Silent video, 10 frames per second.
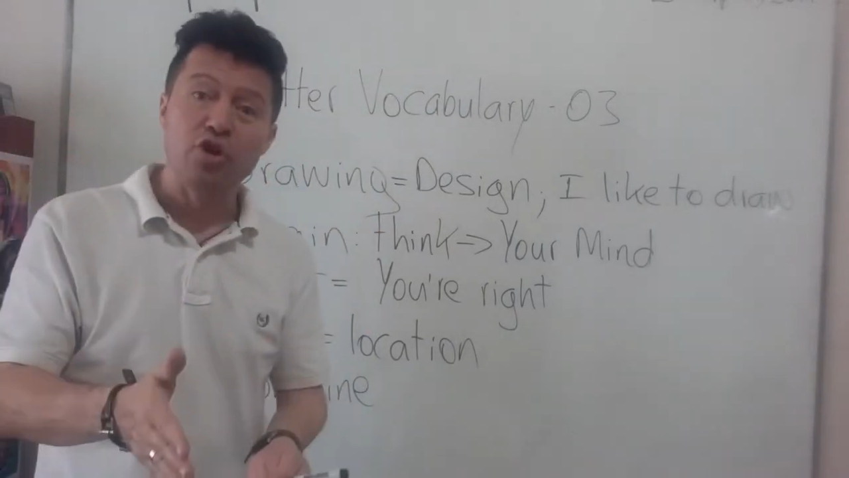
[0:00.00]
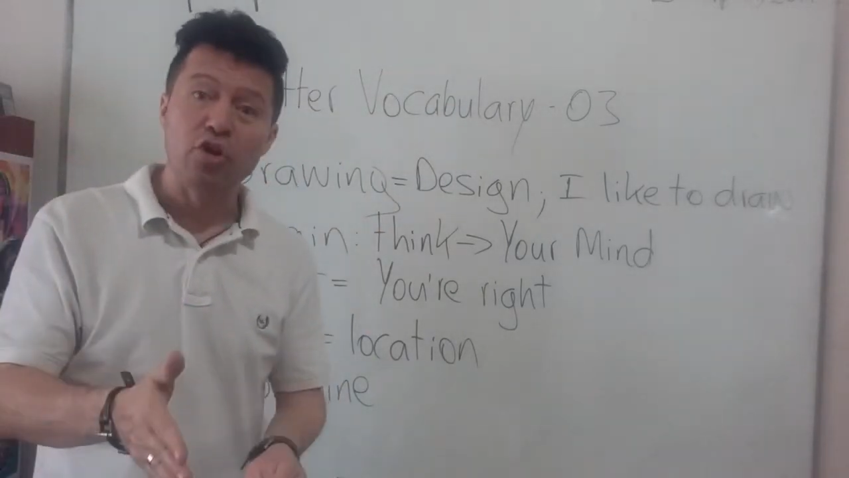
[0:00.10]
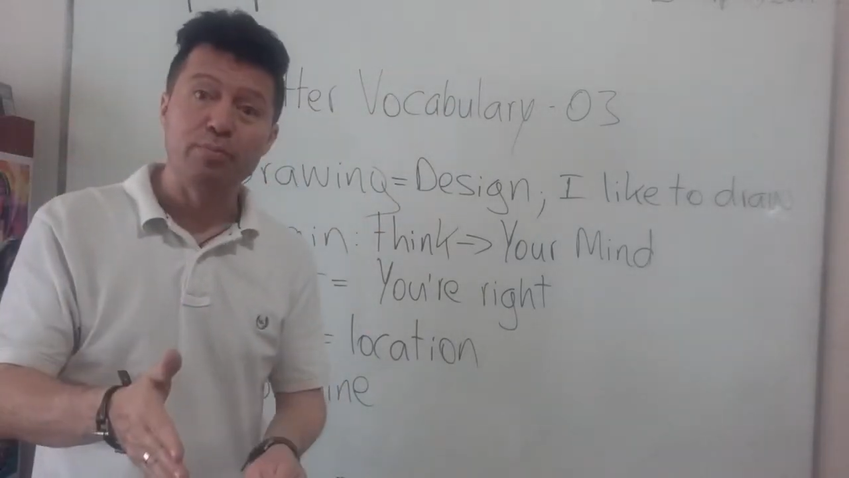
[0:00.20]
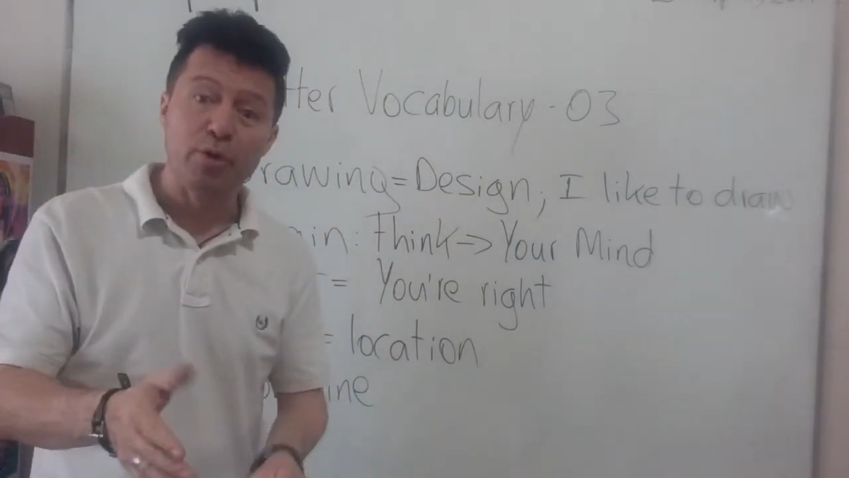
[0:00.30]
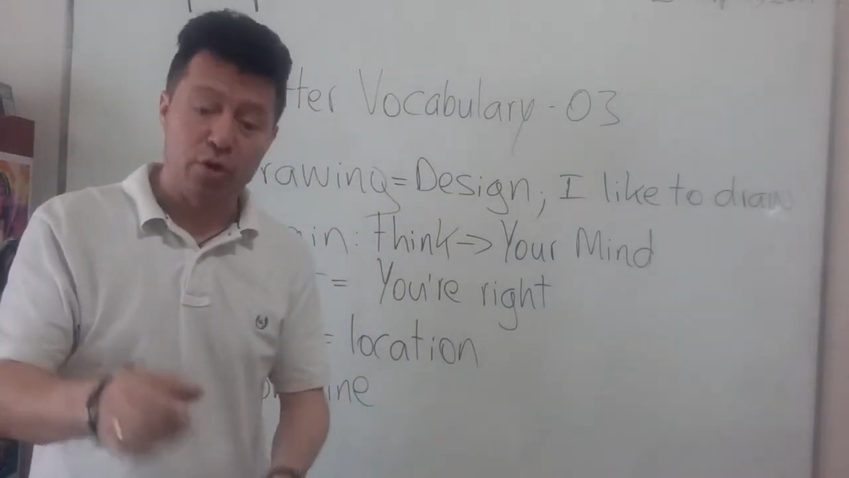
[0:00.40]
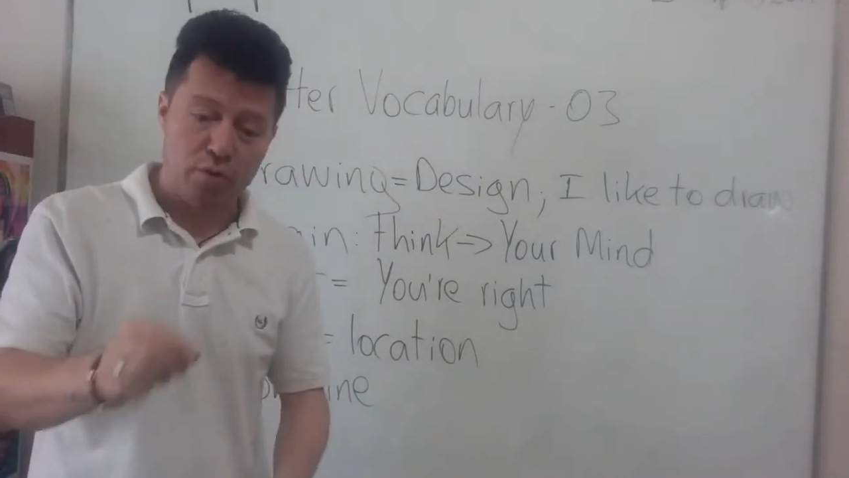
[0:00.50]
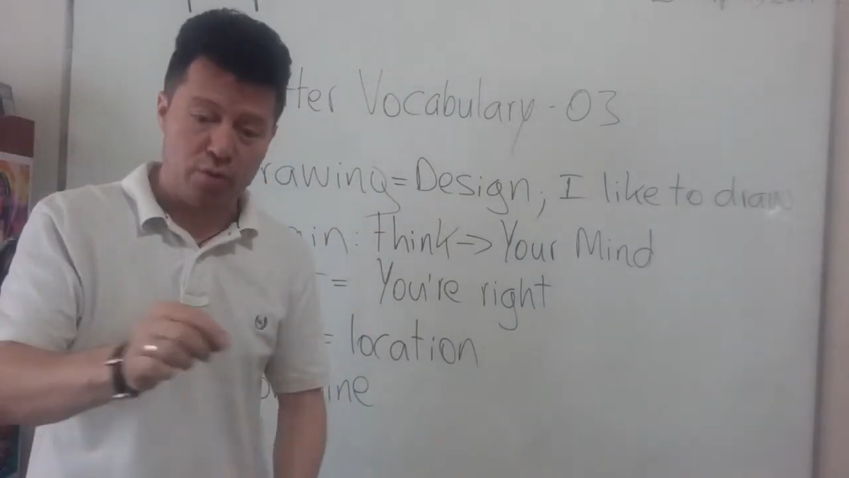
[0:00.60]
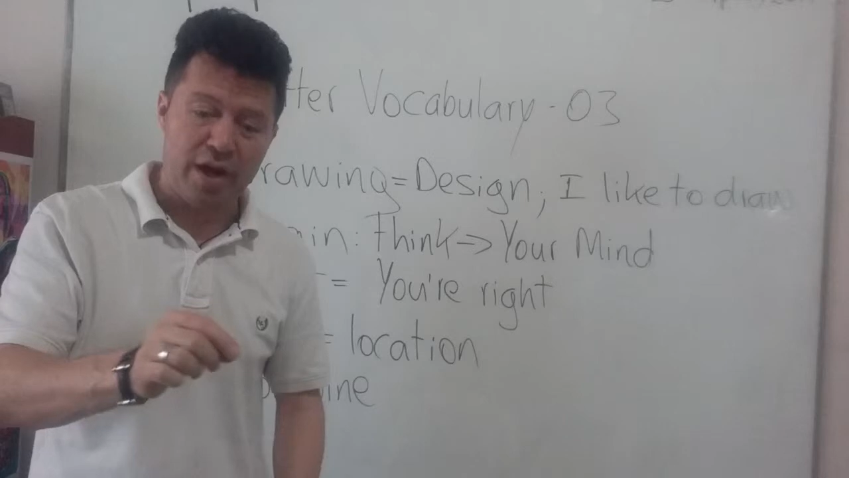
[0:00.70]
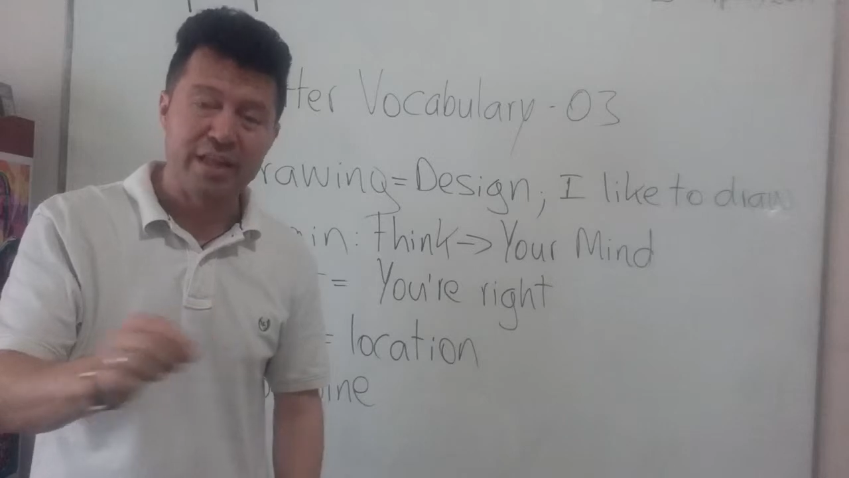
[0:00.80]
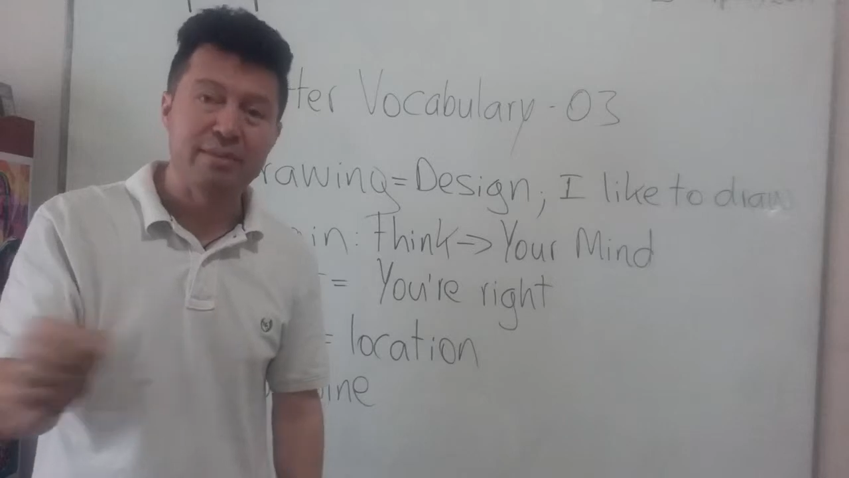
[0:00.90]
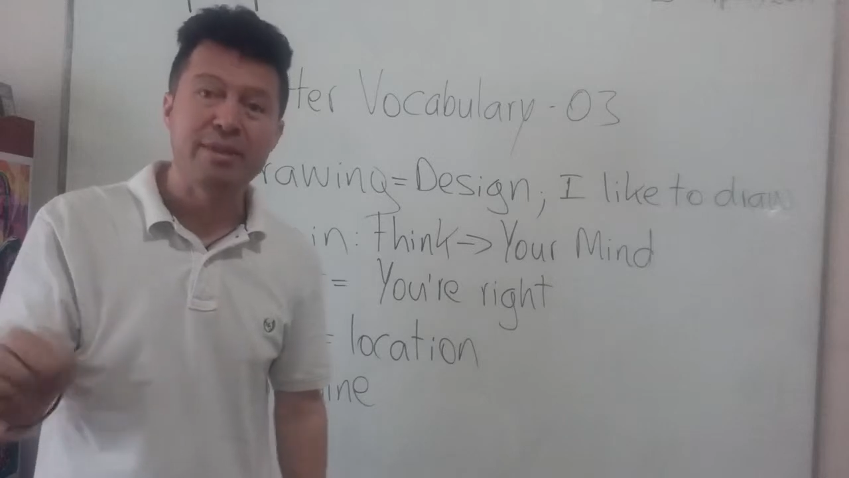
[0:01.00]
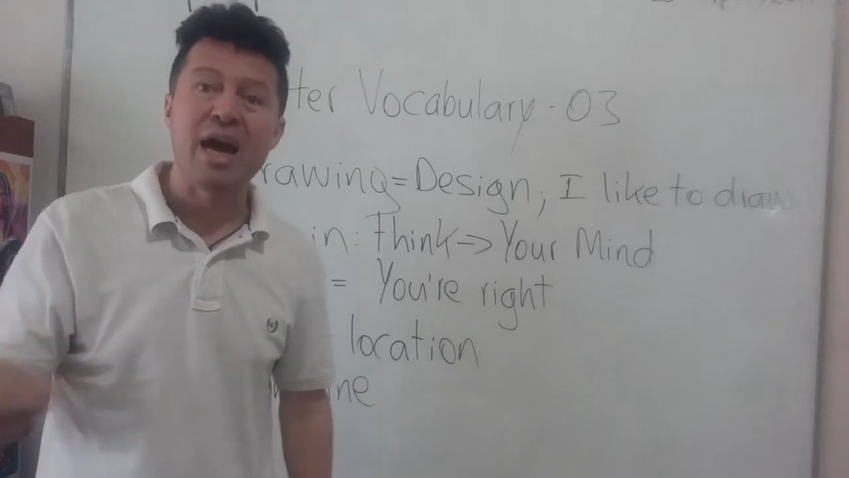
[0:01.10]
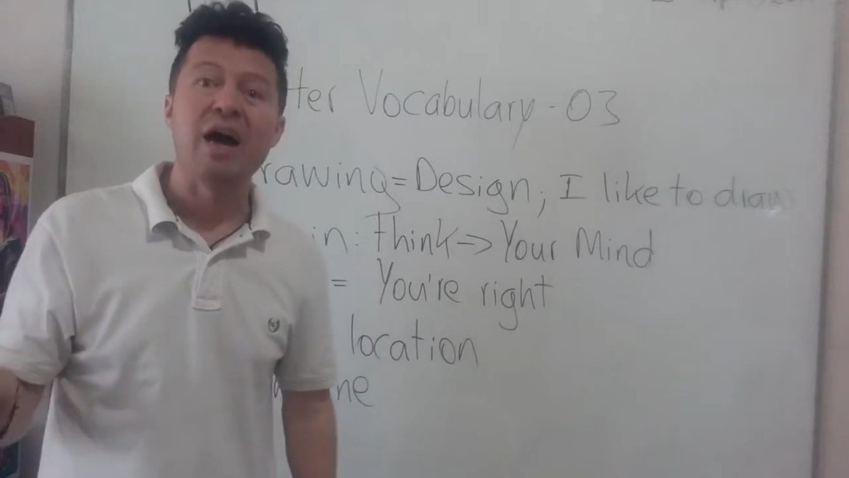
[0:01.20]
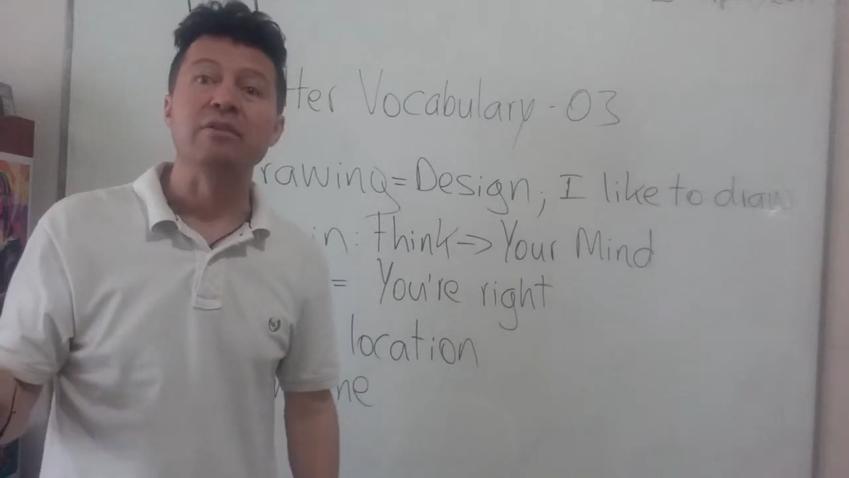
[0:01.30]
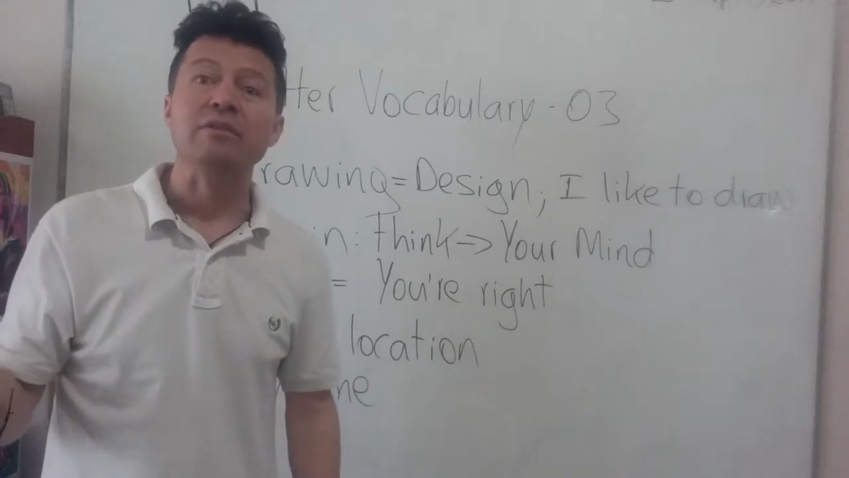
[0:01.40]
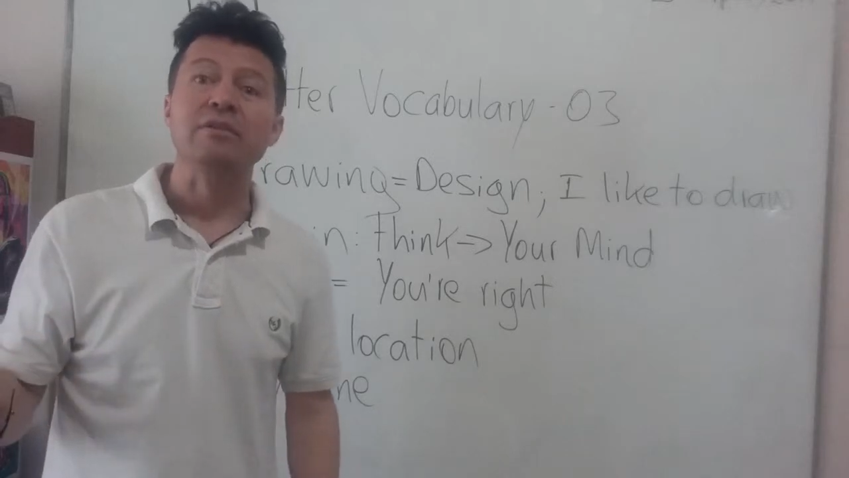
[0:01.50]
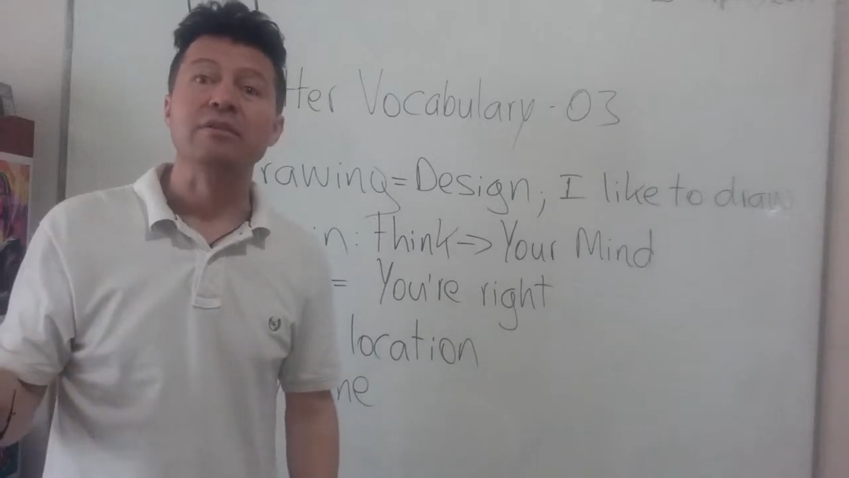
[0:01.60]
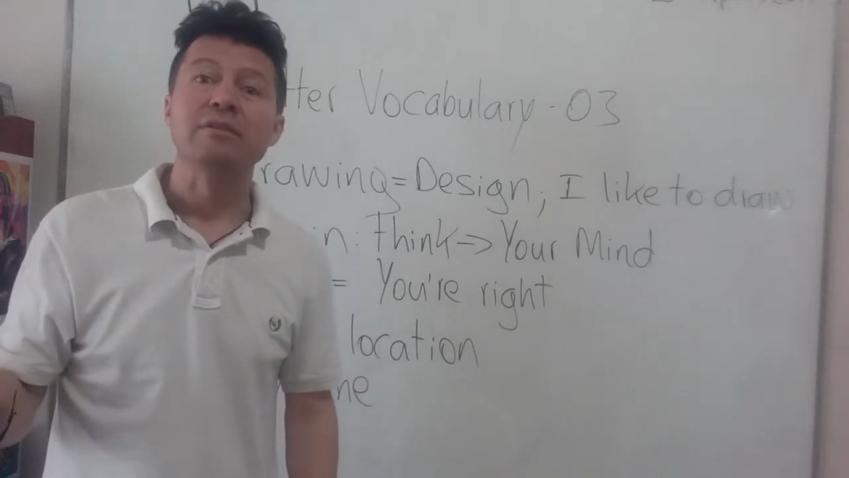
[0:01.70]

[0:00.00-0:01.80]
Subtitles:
notebook, write them down.